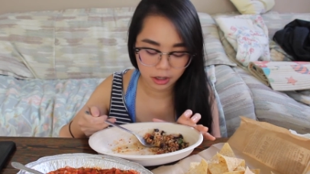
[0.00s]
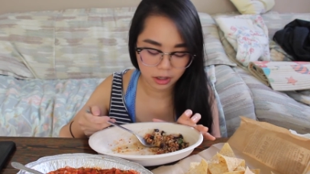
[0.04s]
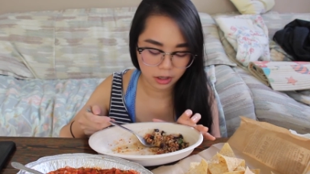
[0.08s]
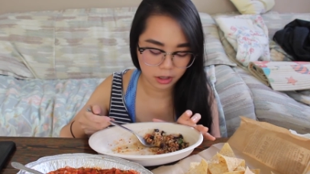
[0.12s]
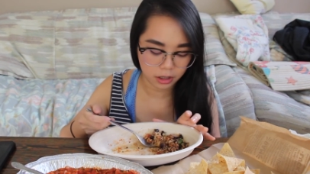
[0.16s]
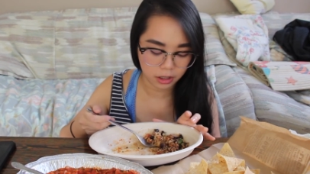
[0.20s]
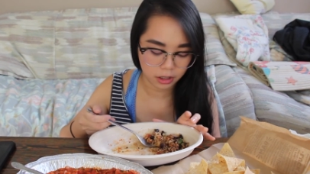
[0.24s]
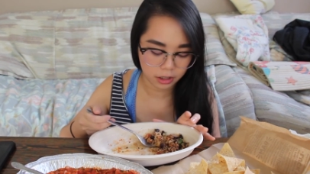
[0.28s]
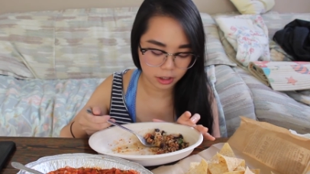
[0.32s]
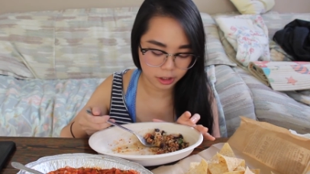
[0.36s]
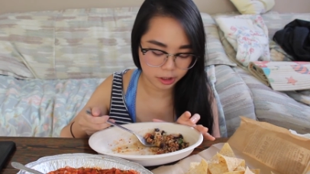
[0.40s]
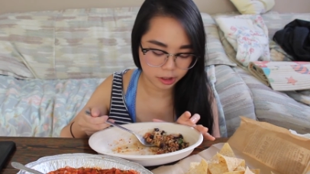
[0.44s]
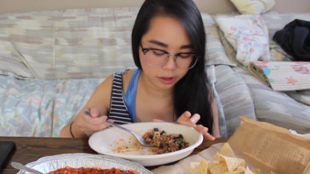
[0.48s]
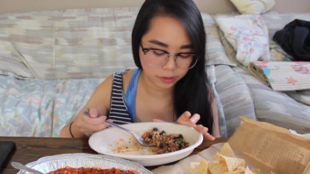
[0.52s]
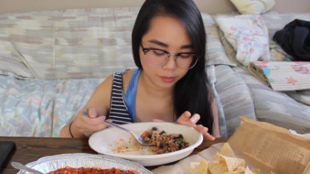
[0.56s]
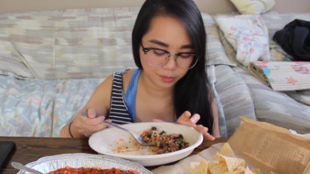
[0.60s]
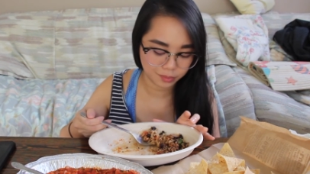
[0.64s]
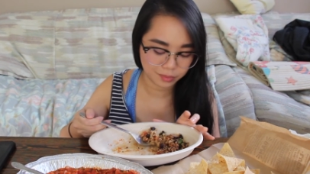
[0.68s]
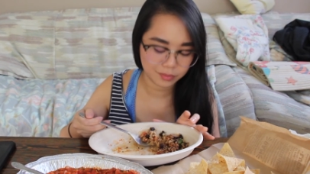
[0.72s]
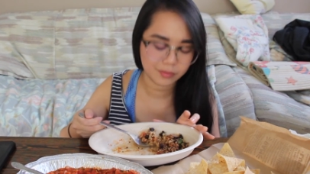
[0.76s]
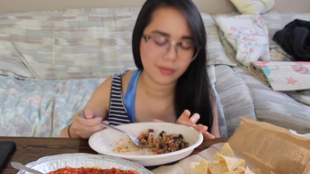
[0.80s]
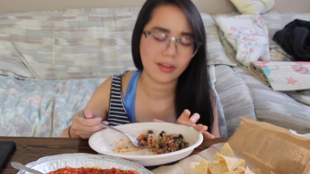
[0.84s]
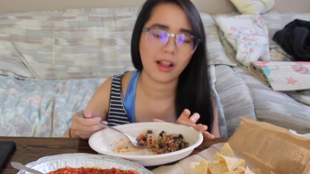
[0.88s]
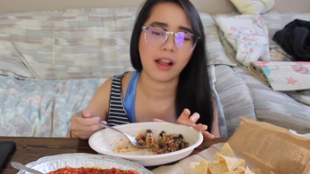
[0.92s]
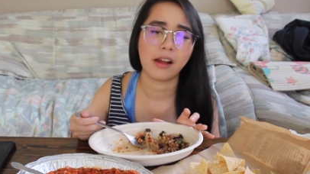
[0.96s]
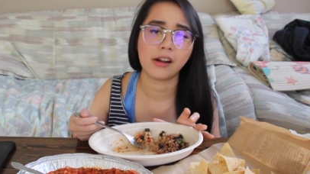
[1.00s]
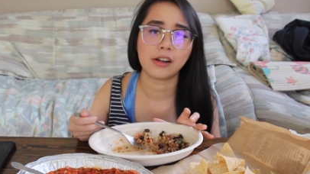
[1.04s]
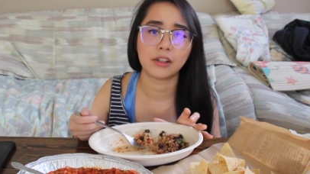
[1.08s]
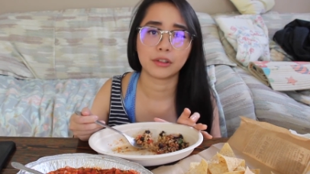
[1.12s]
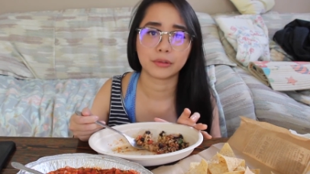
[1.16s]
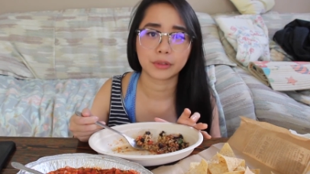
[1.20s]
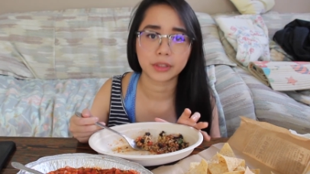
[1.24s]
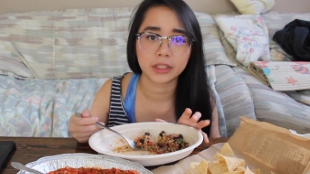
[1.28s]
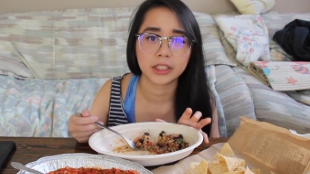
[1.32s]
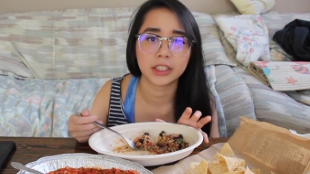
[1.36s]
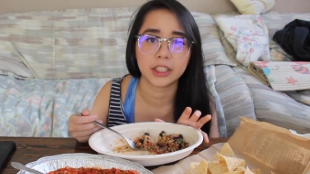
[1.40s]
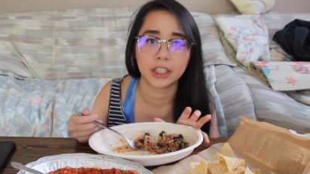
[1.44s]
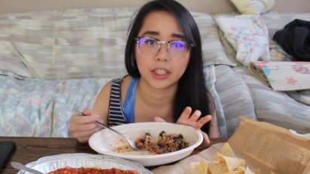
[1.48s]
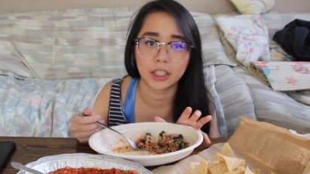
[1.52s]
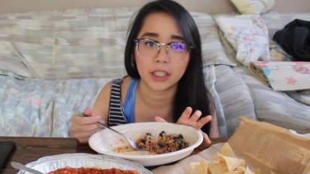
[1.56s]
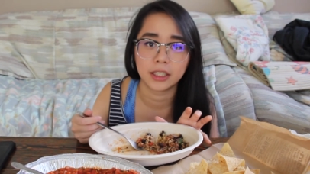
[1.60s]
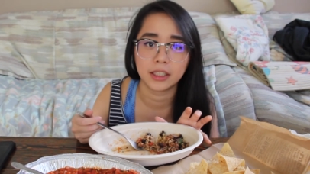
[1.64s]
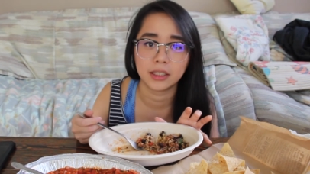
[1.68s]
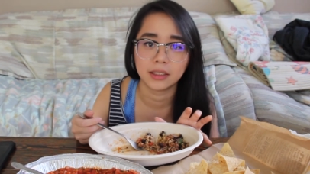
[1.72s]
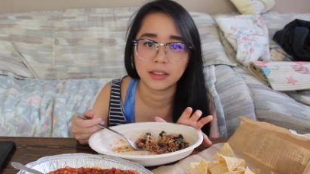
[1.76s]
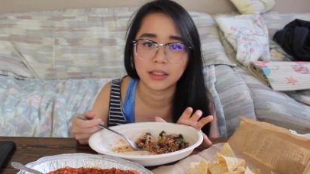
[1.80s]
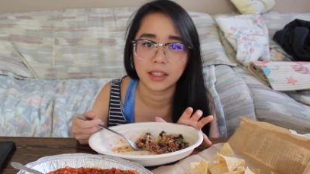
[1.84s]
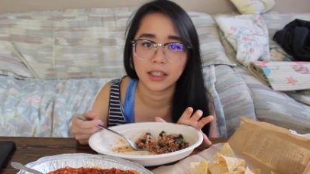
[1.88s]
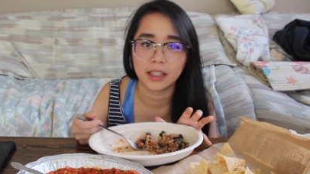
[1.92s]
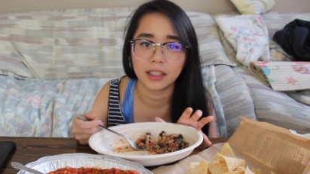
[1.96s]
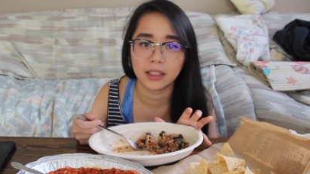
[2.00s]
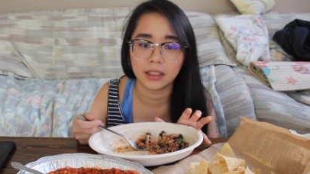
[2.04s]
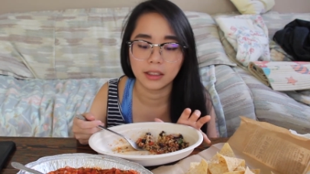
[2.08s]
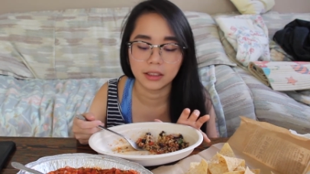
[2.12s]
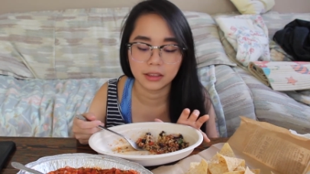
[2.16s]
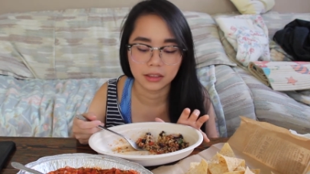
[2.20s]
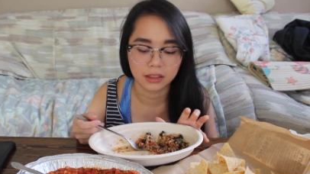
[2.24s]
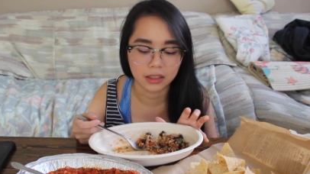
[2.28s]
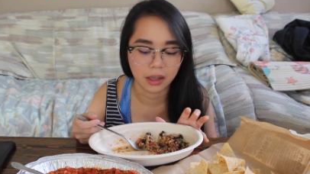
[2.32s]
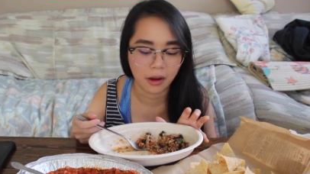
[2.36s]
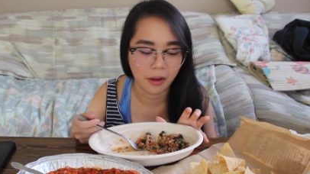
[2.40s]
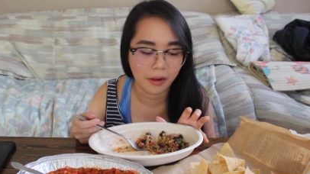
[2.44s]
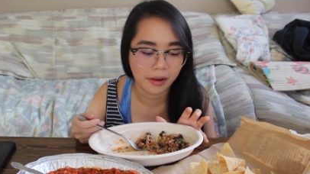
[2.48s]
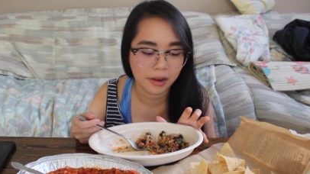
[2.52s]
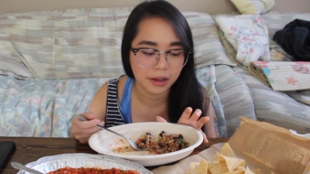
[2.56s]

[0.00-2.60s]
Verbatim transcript: are really good and